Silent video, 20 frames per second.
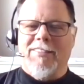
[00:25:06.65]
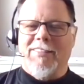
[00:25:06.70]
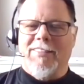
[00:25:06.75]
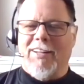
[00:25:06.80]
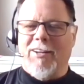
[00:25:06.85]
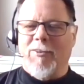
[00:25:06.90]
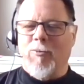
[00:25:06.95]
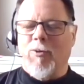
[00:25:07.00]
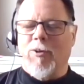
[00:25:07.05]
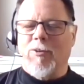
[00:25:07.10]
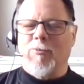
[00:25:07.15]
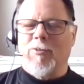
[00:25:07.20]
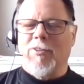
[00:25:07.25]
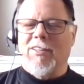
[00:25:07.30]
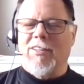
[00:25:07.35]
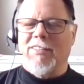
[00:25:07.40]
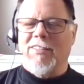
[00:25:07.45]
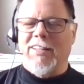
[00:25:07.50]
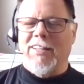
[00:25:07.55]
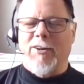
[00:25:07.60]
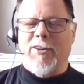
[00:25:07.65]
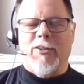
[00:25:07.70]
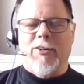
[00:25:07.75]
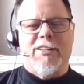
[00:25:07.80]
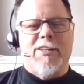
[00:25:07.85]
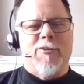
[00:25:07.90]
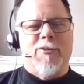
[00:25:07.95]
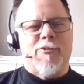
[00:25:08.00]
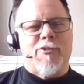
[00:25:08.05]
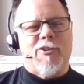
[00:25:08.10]
That I worked with a
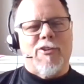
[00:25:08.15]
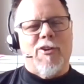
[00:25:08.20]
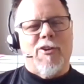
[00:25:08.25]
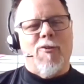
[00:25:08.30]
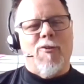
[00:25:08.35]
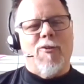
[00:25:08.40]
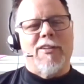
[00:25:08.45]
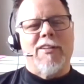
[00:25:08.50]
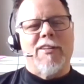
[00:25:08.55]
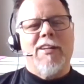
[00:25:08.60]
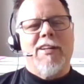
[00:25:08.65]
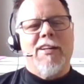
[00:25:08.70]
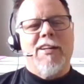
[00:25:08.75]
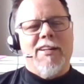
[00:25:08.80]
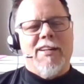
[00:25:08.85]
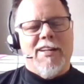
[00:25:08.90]
Larry years ago, and